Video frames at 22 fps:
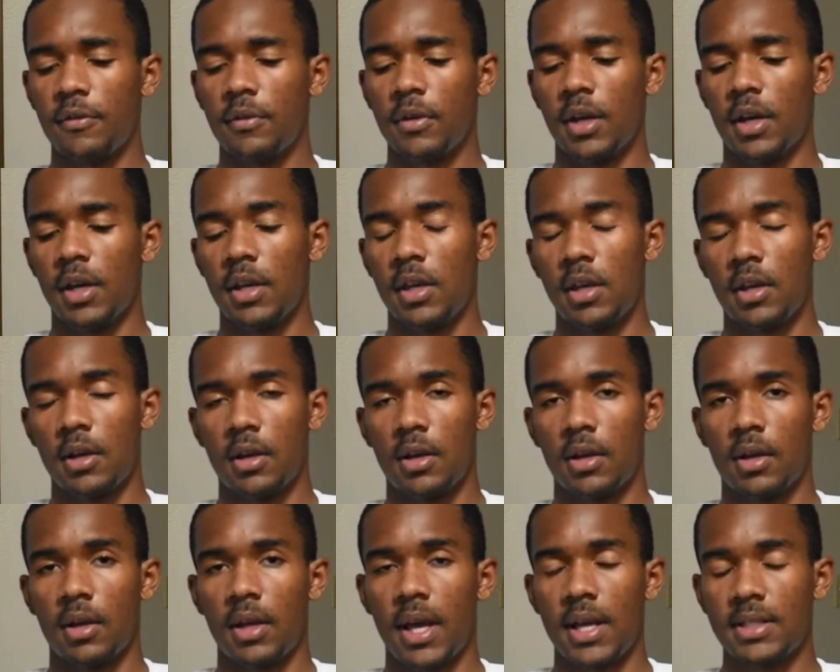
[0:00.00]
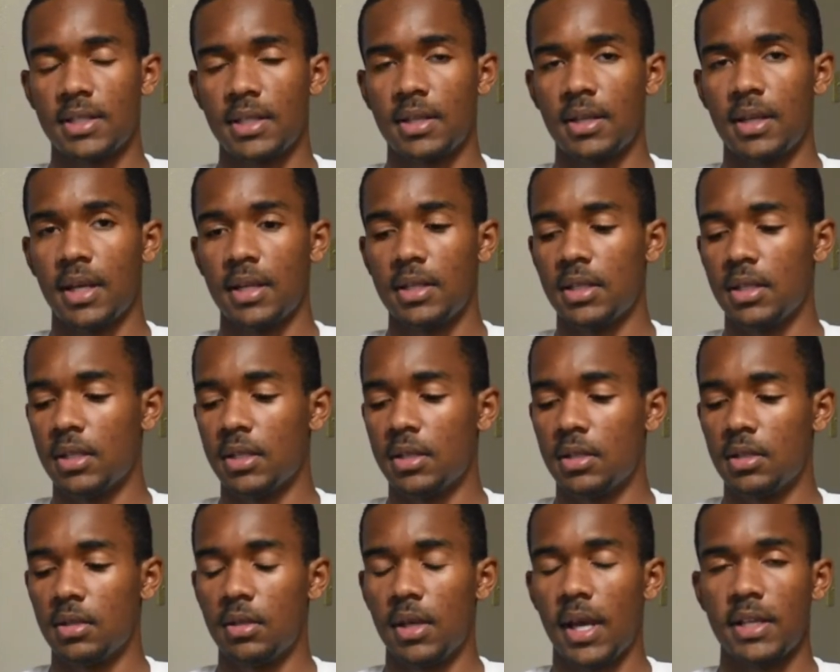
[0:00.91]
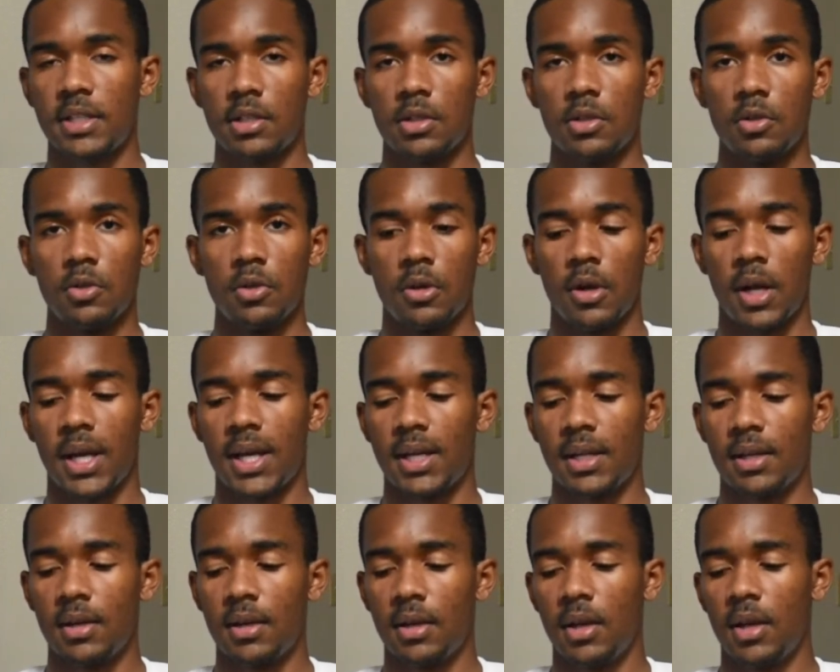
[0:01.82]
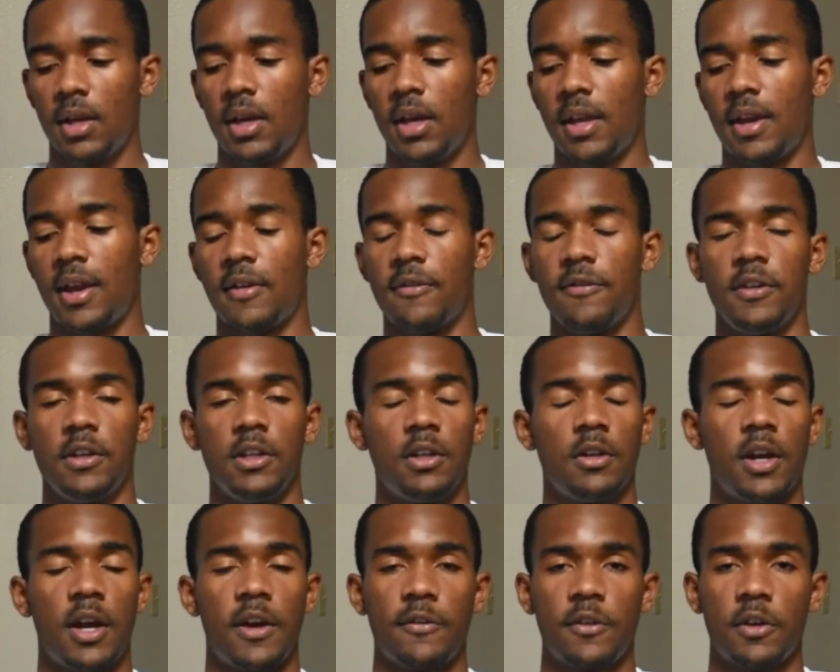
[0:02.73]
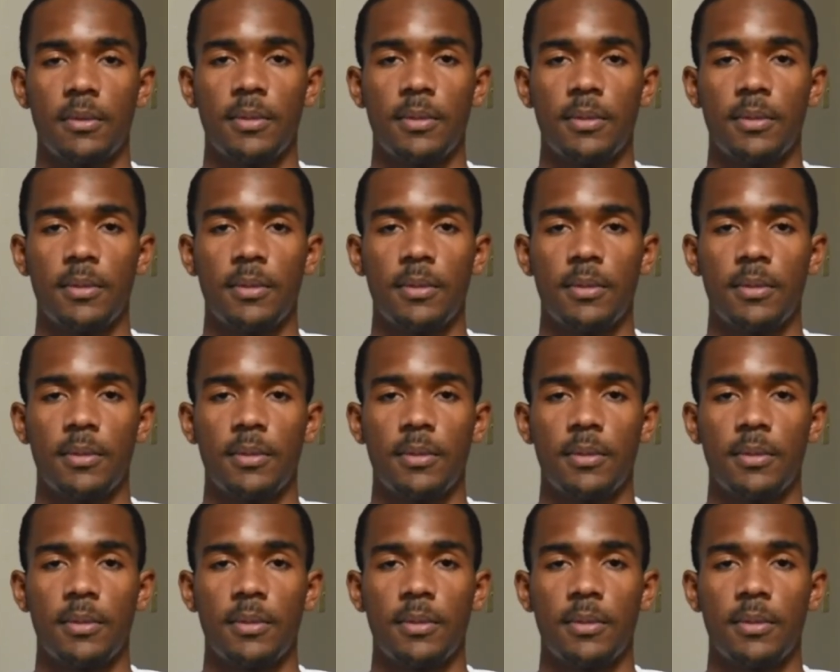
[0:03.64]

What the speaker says: a year as a dentist, as a new grad. And I figure after